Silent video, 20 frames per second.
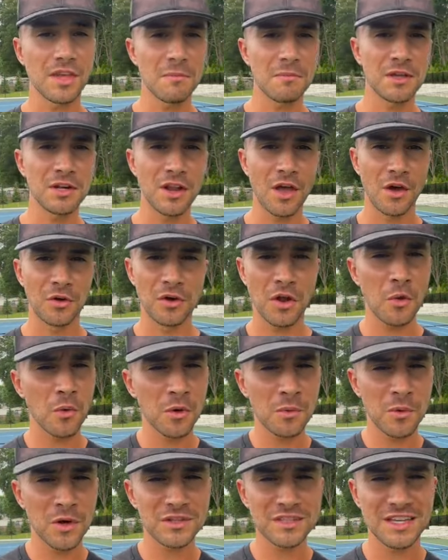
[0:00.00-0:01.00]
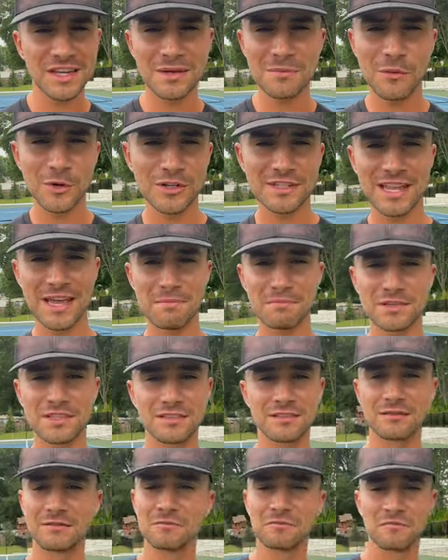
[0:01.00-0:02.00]
let me know. No one wants any more
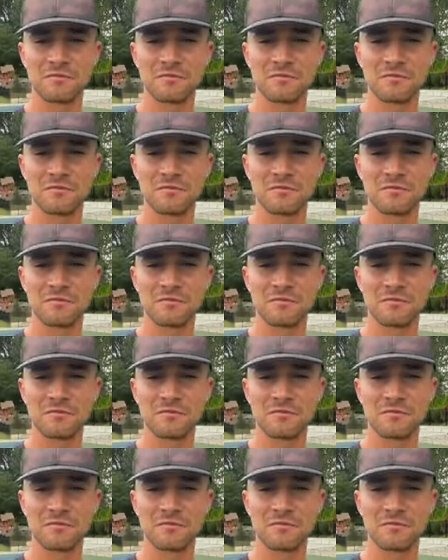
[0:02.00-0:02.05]
tips?